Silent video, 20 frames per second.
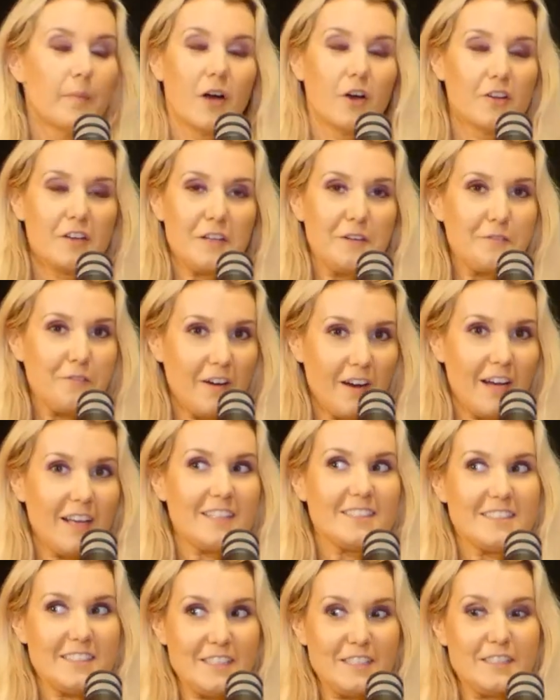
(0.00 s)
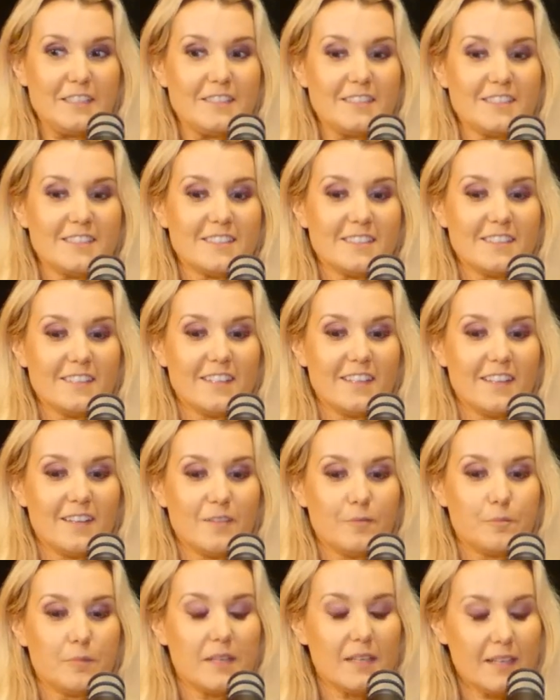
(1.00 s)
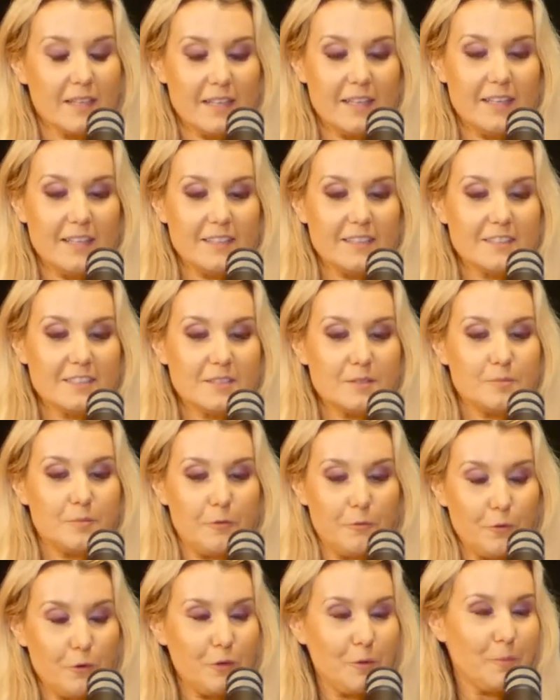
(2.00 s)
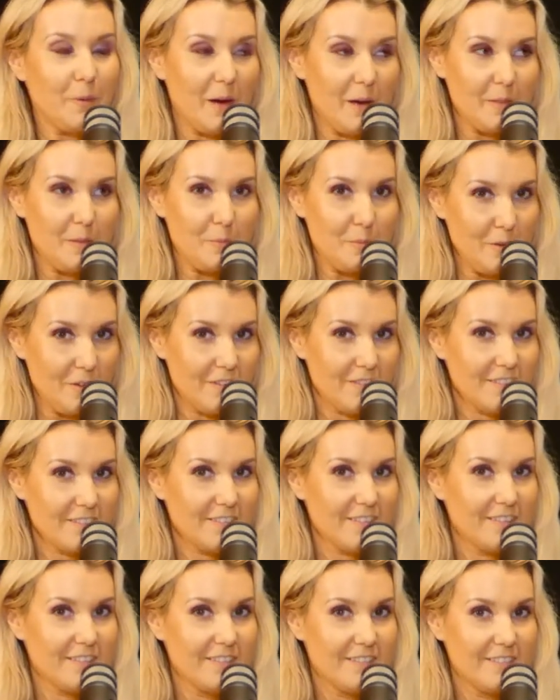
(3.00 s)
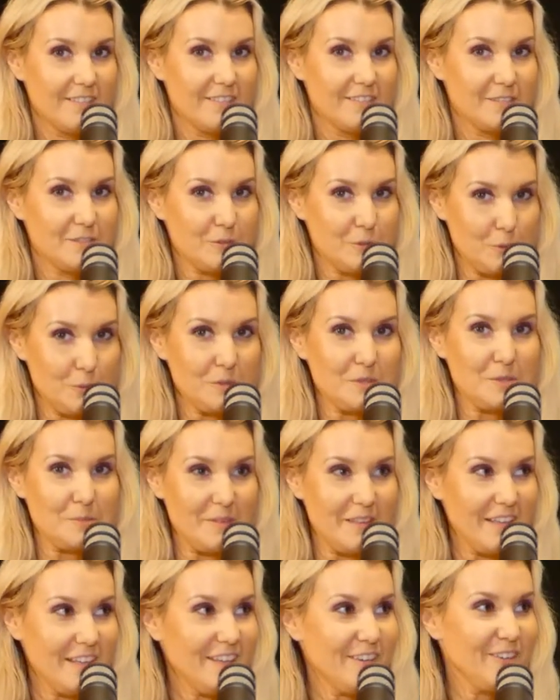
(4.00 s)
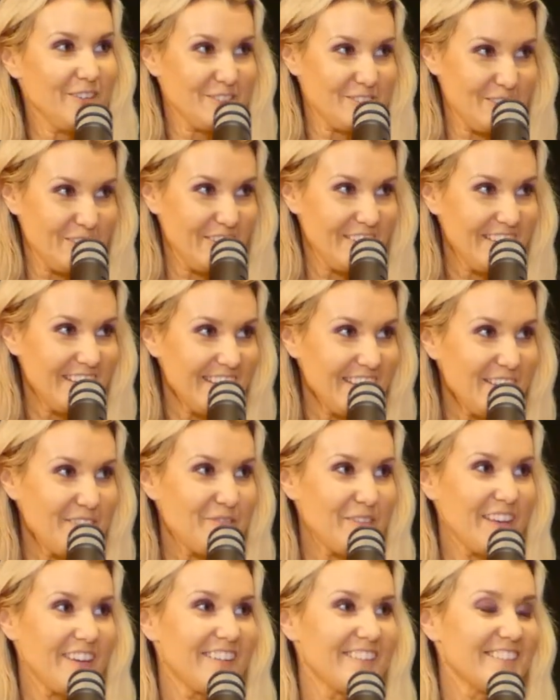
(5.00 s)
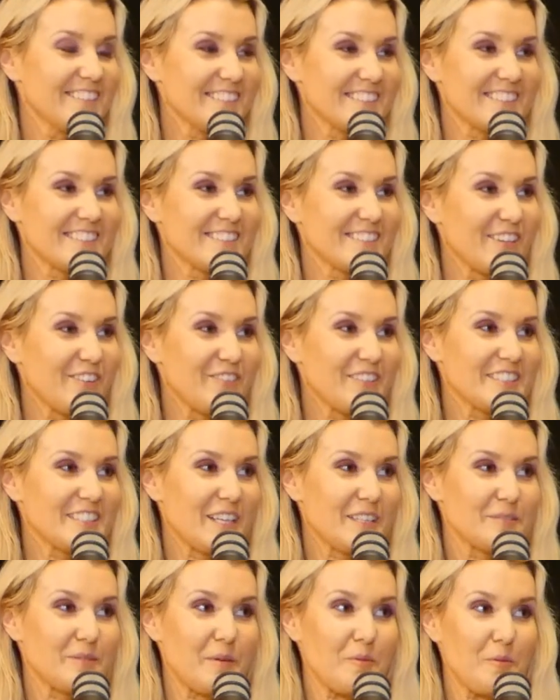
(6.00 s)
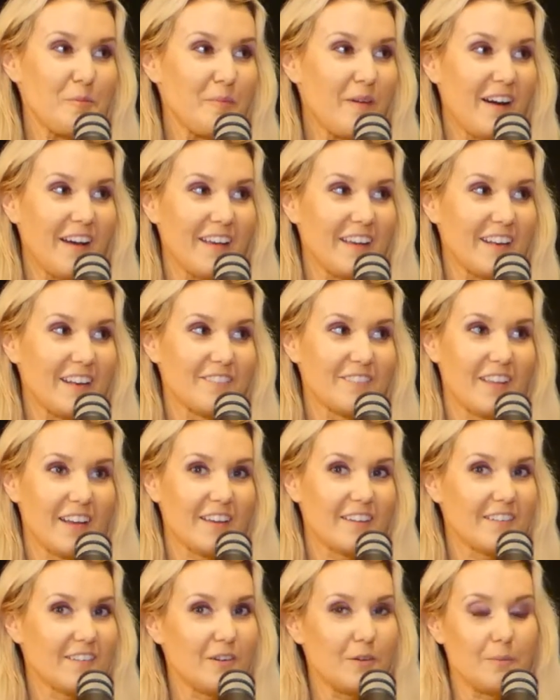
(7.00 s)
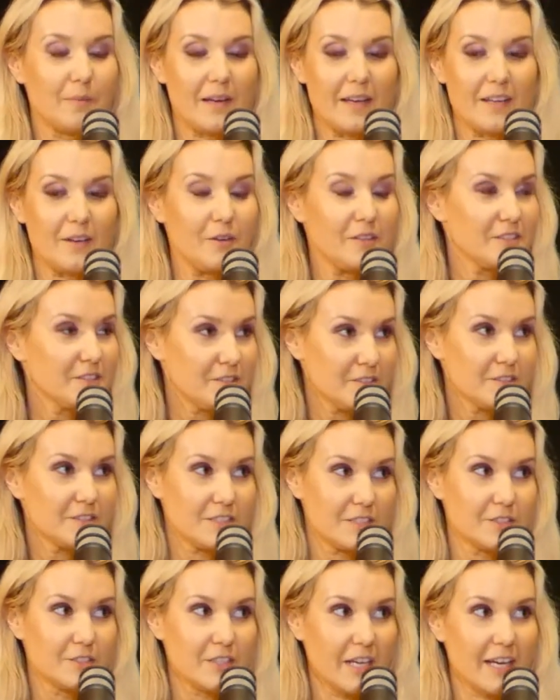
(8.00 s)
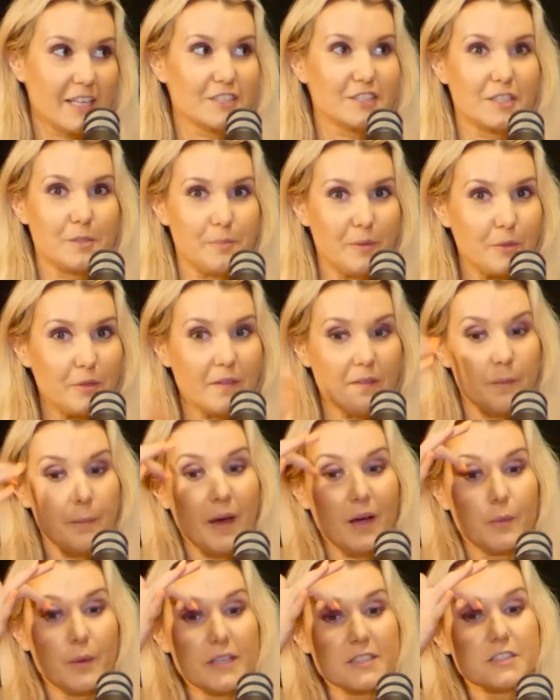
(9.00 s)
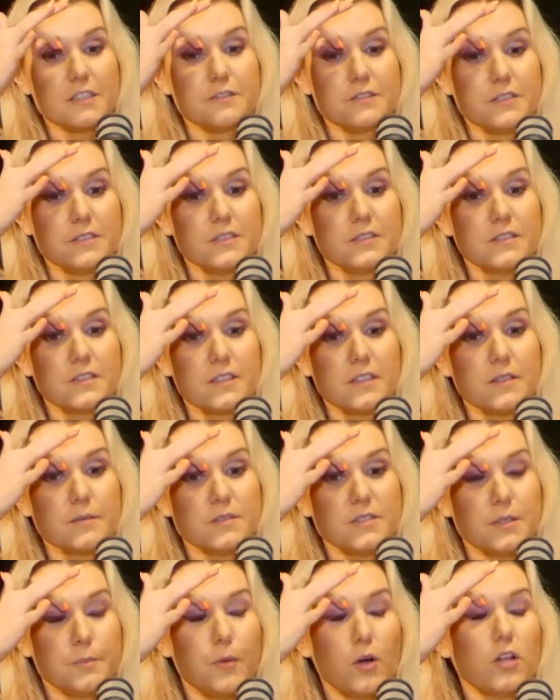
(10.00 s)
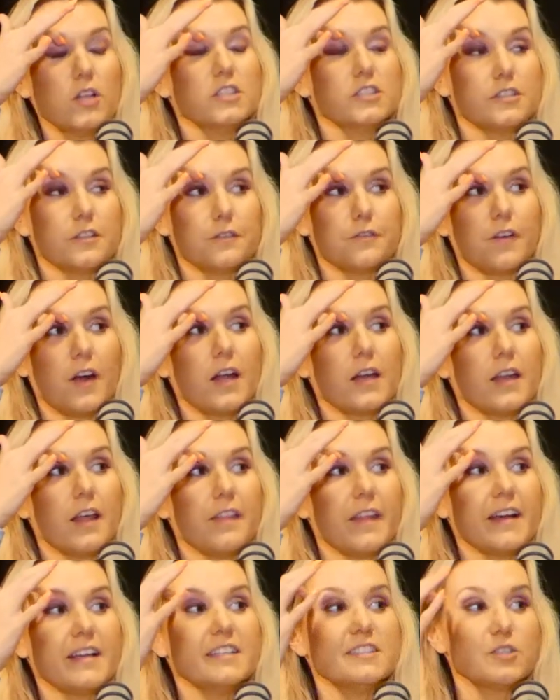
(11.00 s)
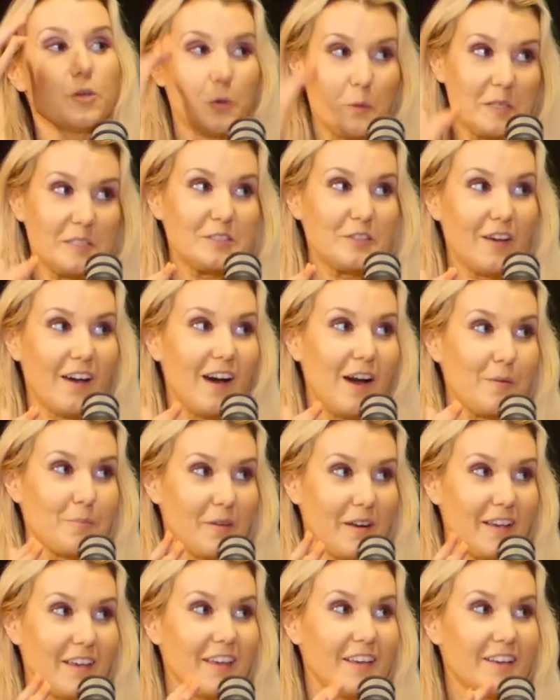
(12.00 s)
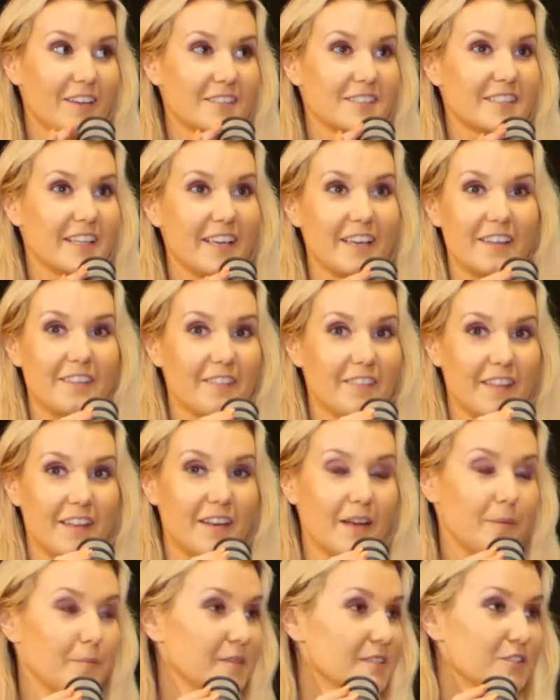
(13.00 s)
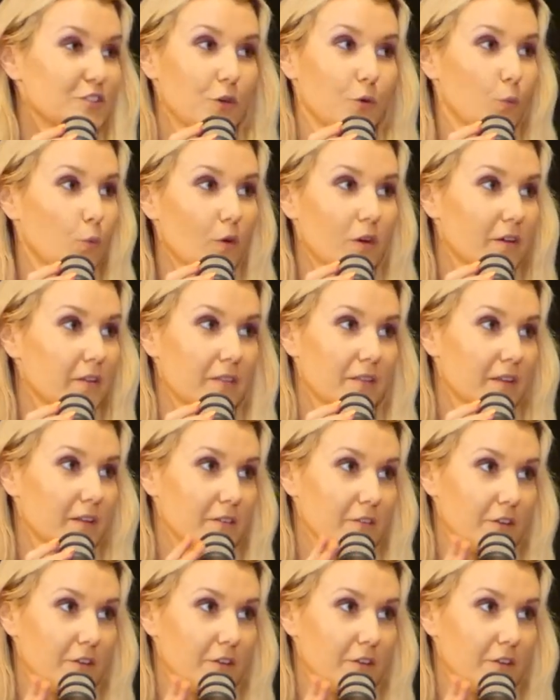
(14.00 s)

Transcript: My only advice is, please, before you buy the block, talk to me or Tony, because so many times people buy it and I'm like, oh mate, to actually build on the back, we actually have to demolish the front, and that is always so heartbreaking because their numbers don't work then,